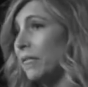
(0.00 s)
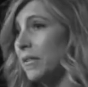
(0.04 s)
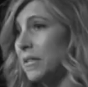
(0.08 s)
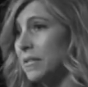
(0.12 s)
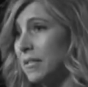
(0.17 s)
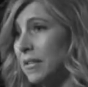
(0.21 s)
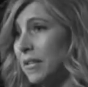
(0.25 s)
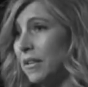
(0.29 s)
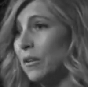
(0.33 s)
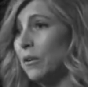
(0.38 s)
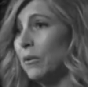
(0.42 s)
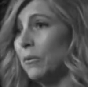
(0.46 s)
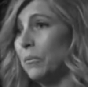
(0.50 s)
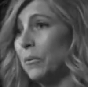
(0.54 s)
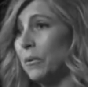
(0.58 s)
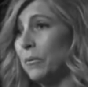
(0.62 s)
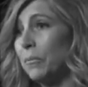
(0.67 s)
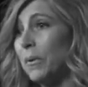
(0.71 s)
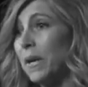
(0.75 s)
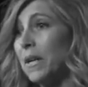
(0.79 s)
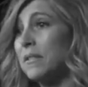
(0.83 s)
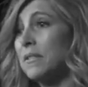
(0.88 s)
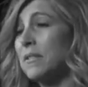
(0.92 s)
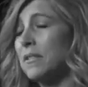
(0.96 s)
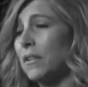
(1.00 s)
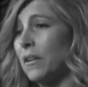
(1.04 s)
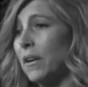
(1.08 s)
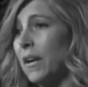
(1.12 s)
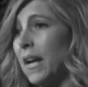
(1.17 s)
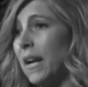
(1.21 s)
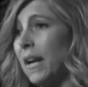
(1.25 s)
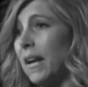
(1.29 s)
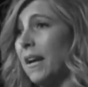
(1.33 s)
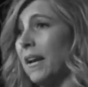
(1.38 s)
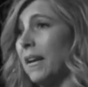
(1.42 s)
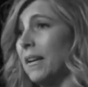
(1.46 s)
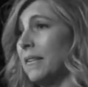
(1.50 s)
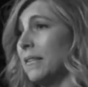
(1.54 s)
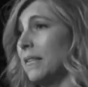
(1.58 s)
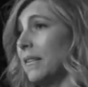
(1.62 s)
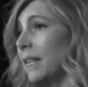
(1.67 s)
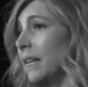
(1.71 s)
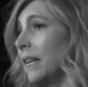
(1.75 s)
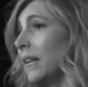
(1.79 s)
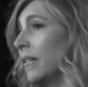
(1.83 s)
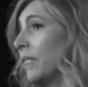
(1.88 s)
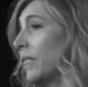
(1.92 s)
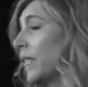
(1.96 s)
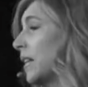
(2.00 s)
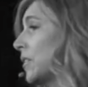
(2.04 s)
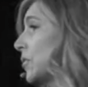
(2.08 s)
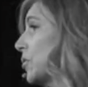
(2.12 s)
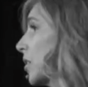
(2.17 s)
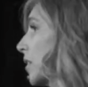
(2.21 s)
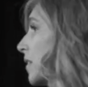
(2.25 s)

of us here would raise their hand if they'd